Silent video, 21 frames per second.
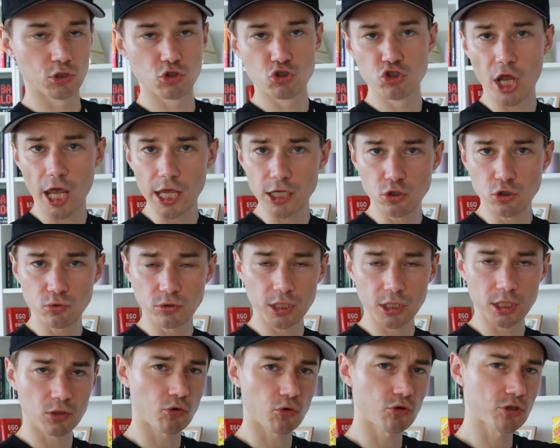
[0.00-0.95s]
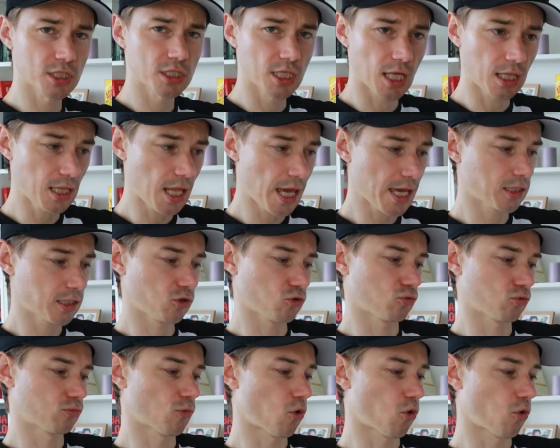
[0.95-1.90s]
JUnit or
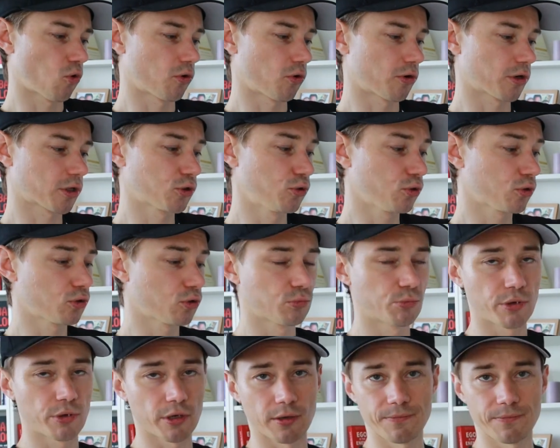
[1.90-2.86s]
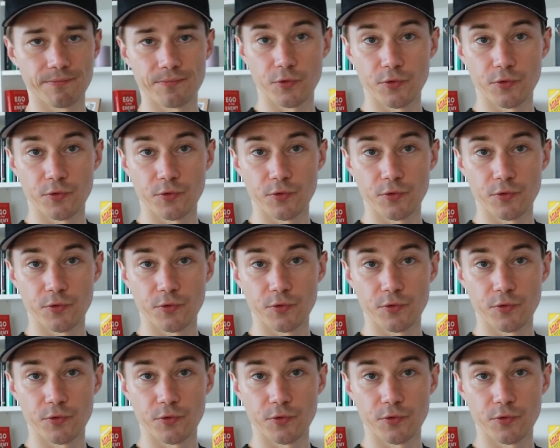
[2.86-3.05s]
Selenium or Cucumber?